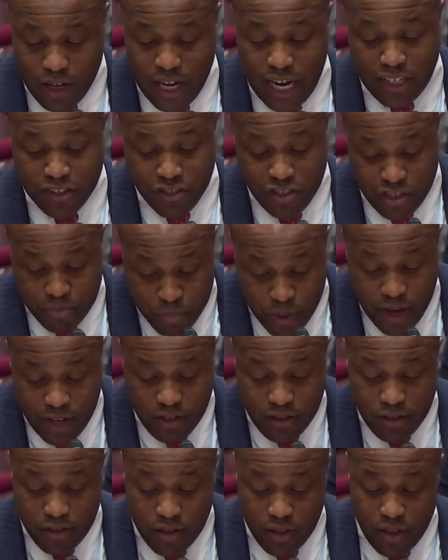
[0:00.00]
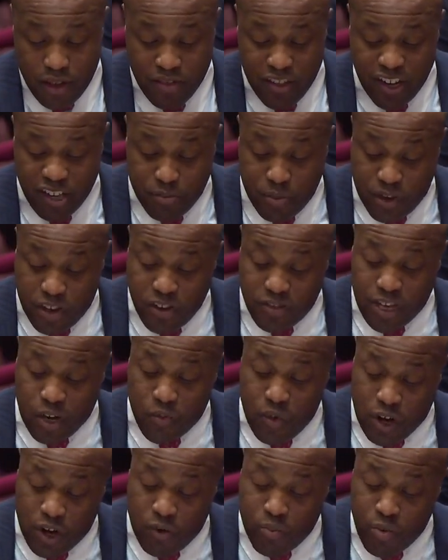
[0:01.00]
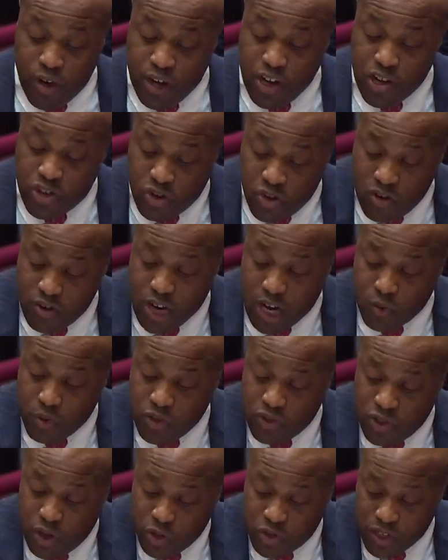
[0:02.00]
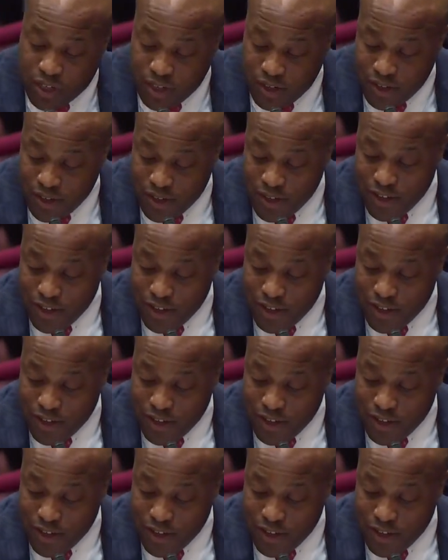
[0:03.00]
I suspect that it's because that record-breaking turnout resulted